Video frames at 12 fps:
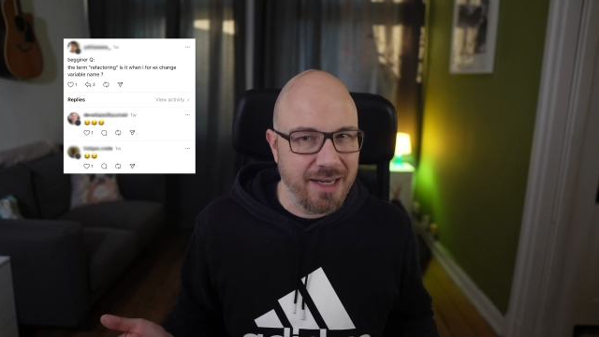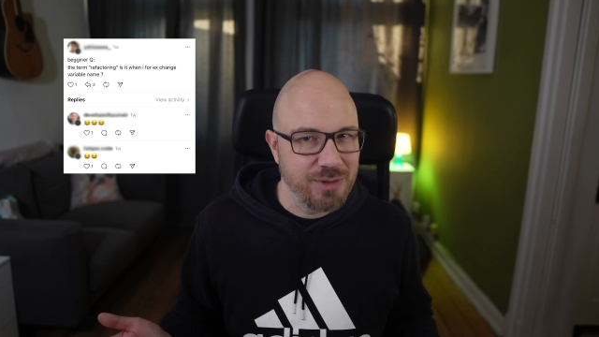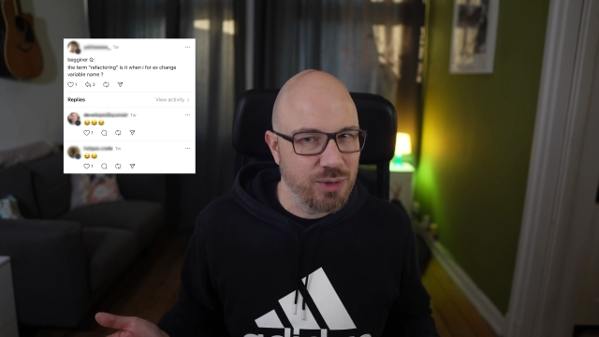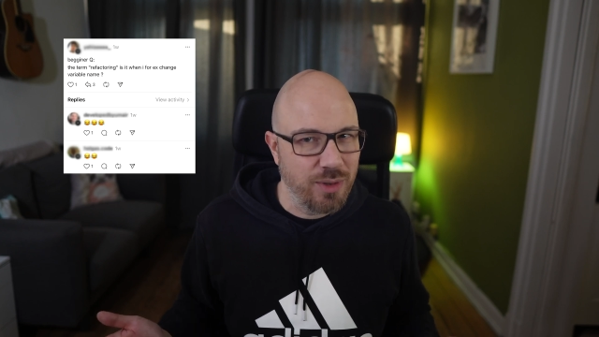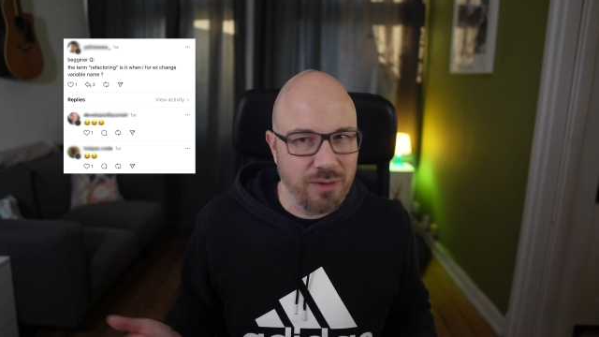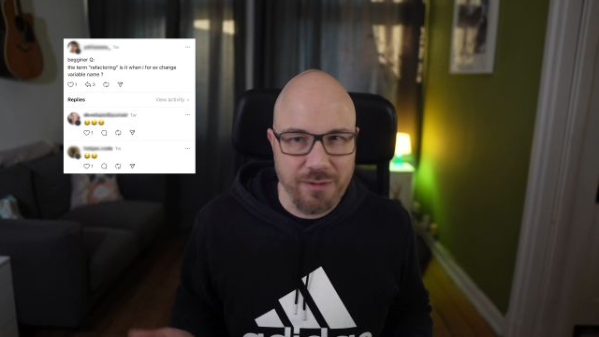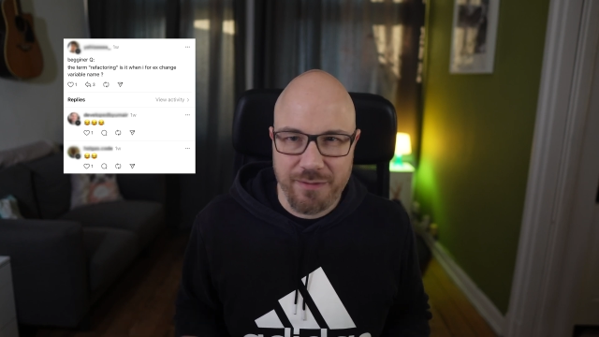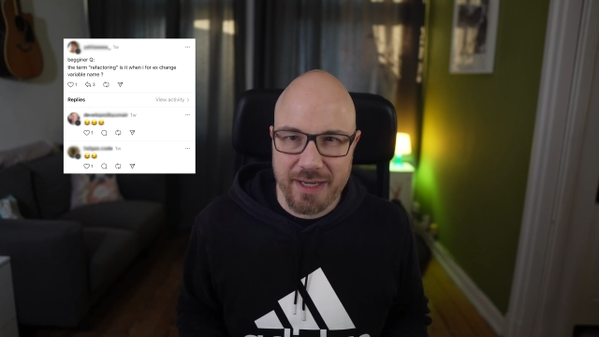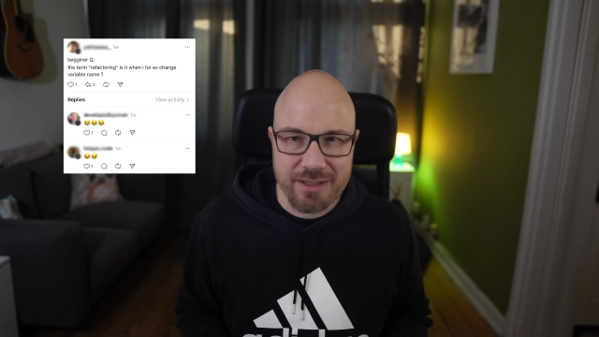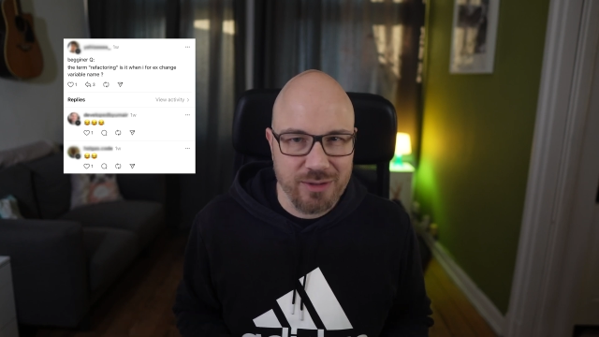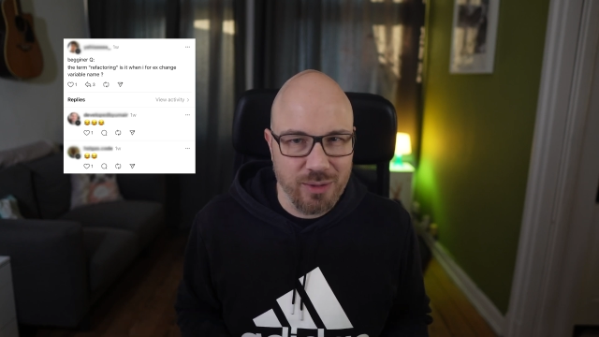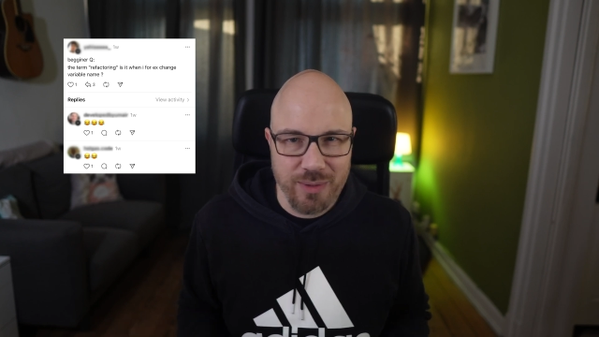so I
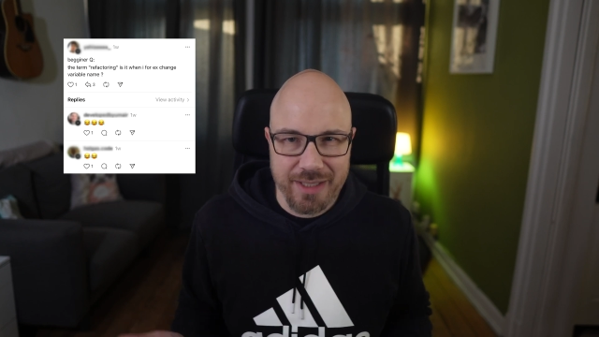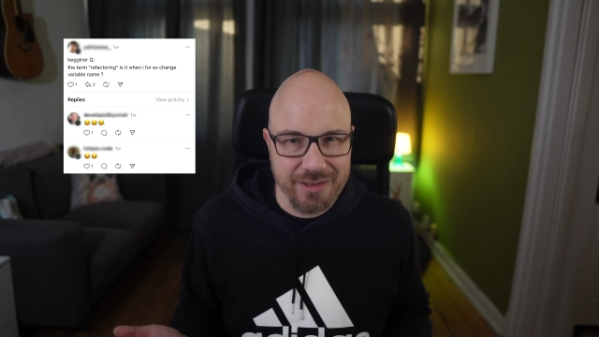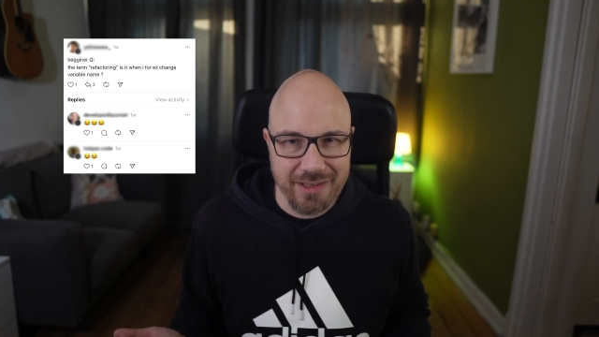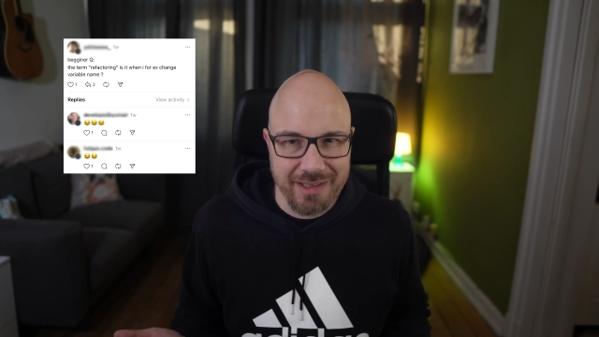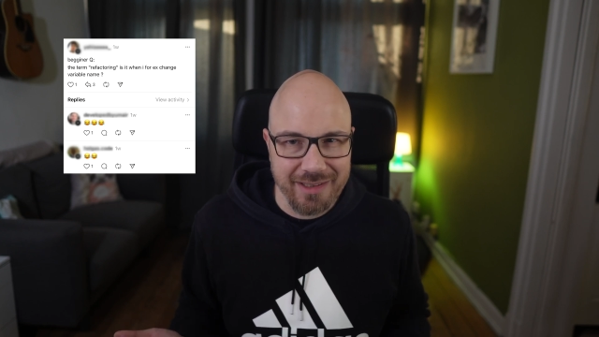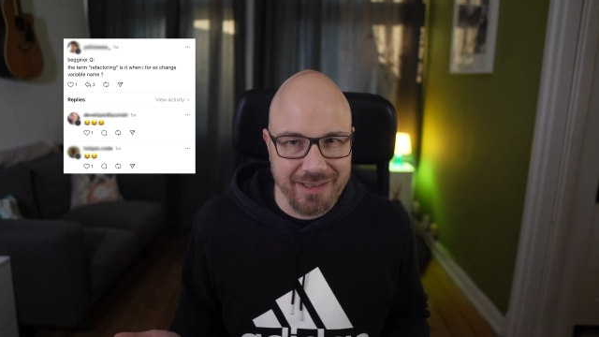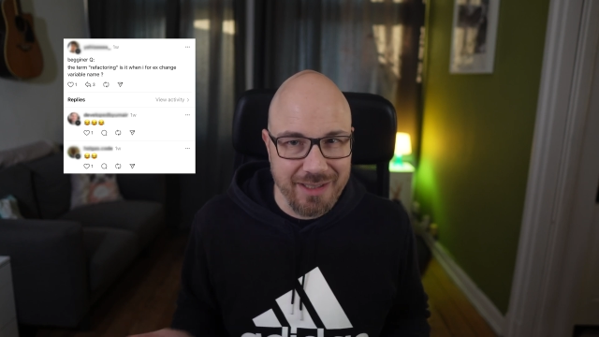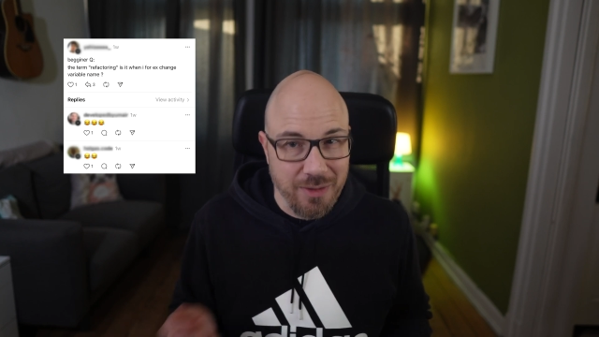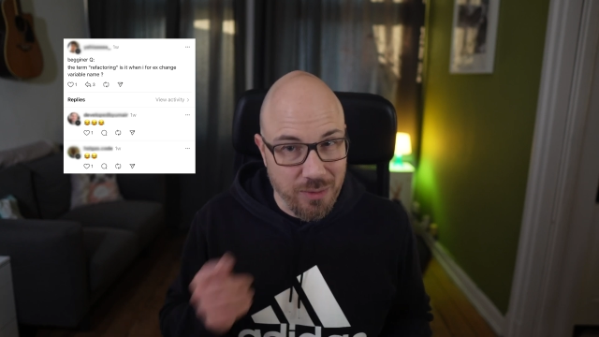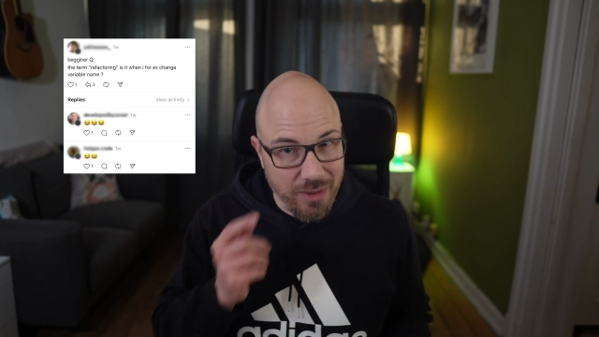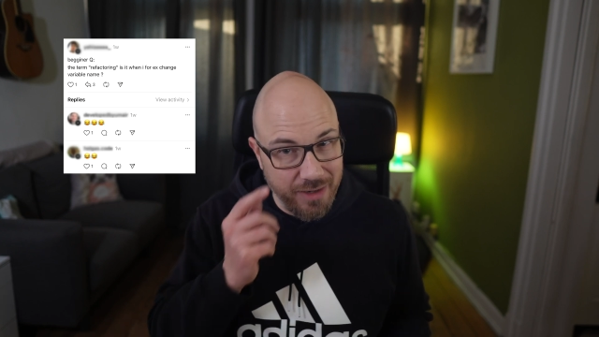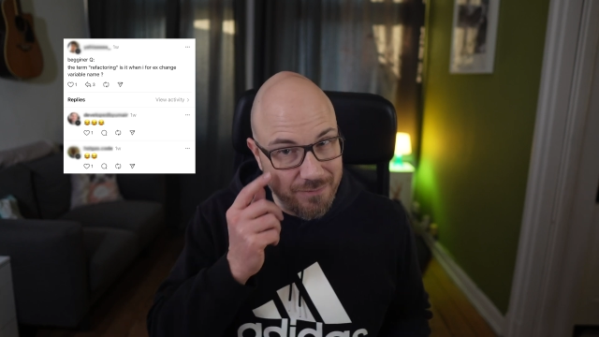refactor regularly,
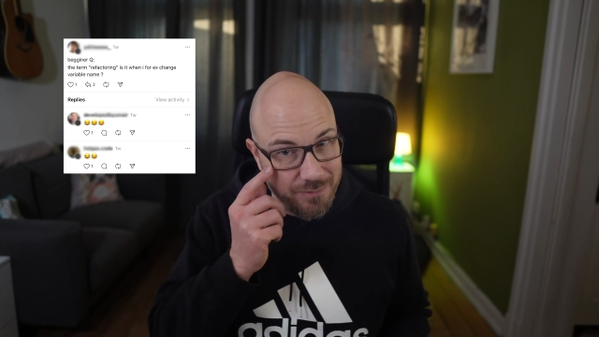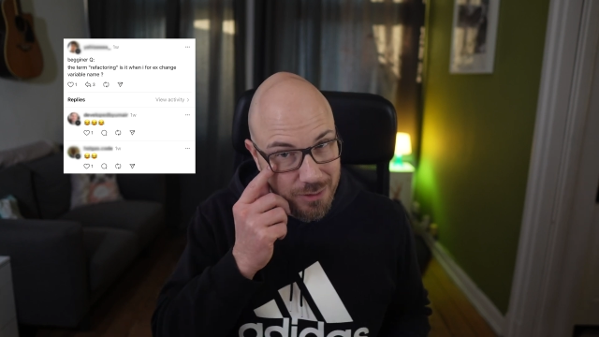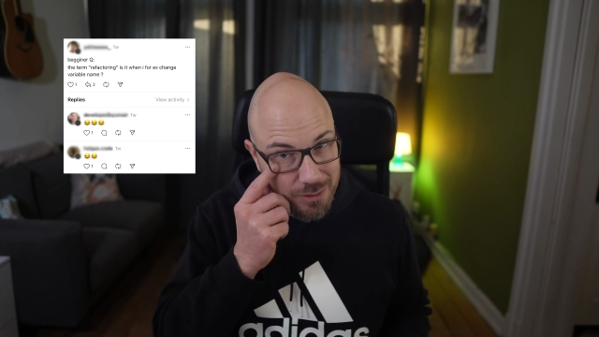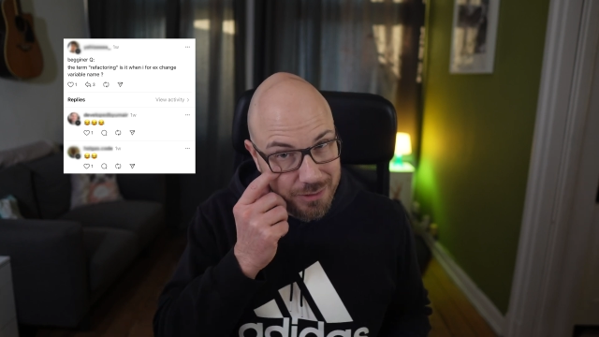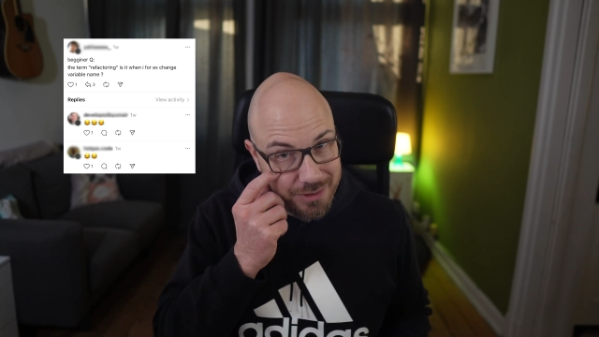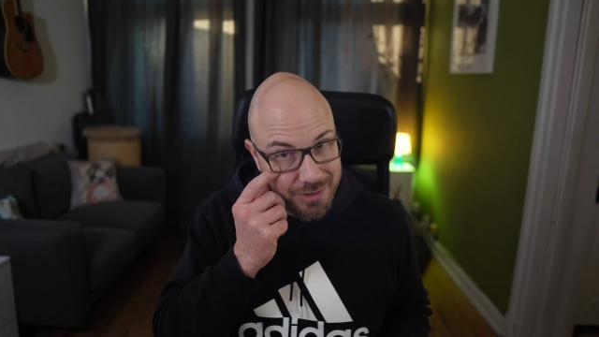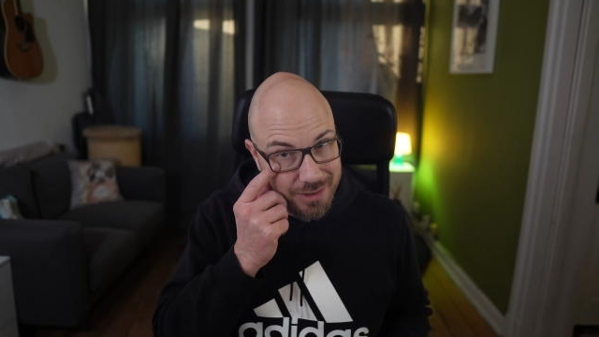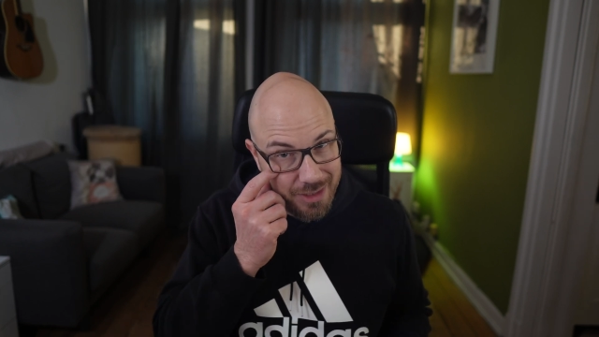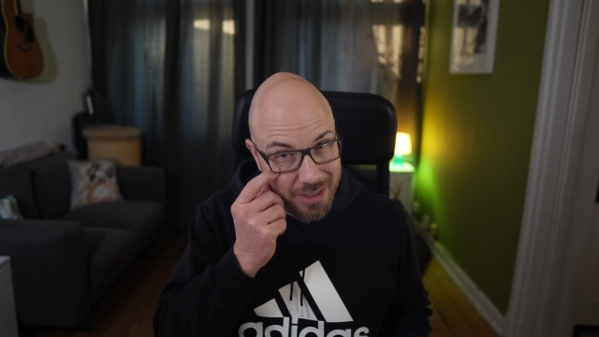right folks?